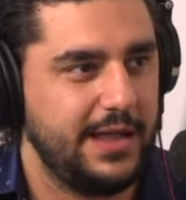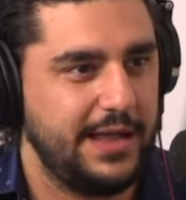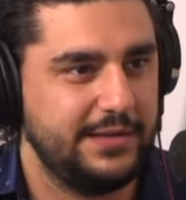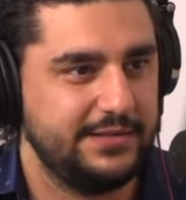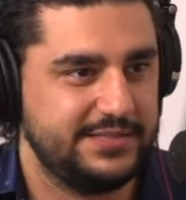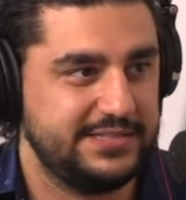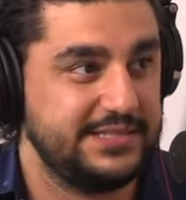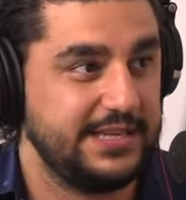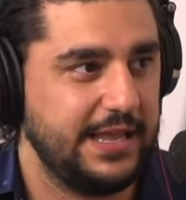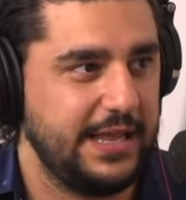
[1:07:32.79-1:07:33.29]

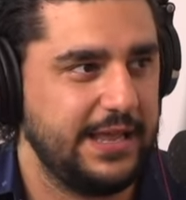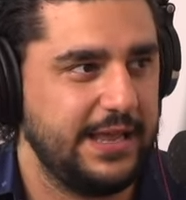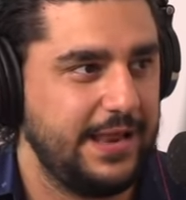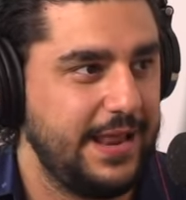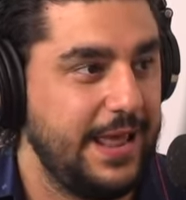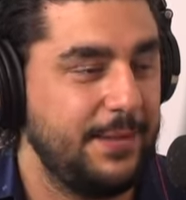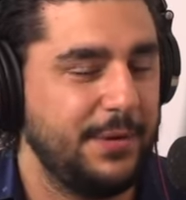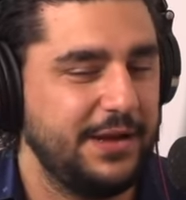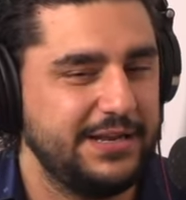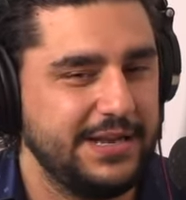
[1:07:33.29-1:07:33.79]
and singing it,
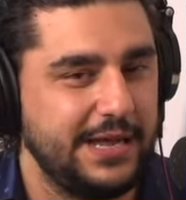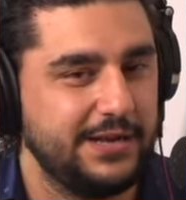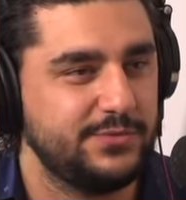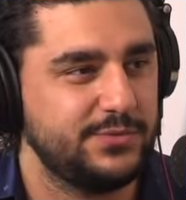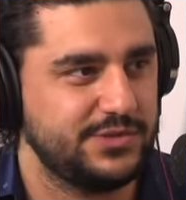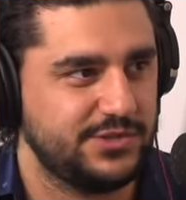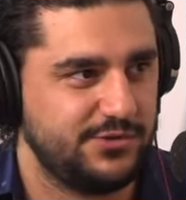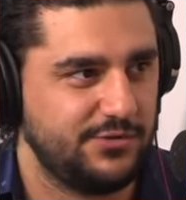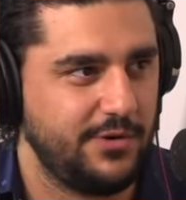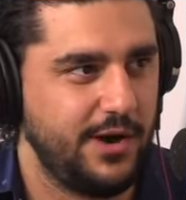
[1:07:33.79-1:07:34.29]
and my dad
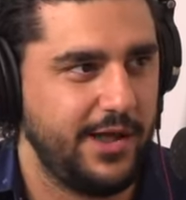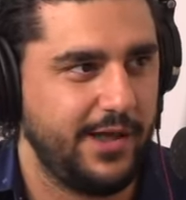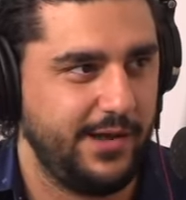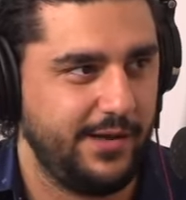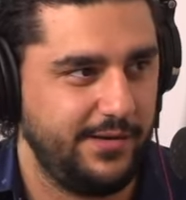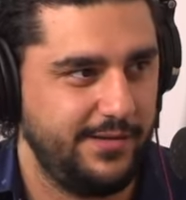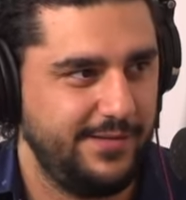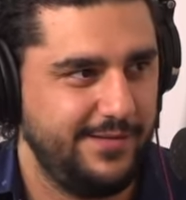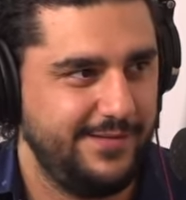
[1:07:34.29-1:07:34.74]
was crying.